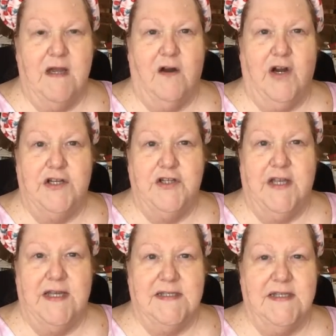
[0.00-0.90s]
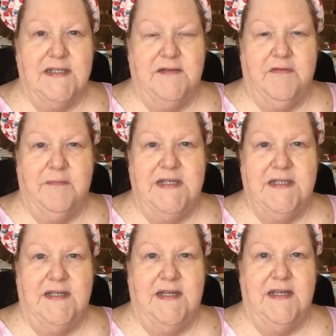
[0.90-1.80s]
All right, you guys, that's it for me
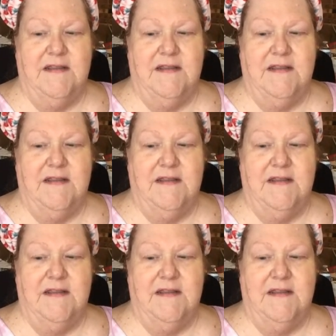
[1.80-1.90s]
today.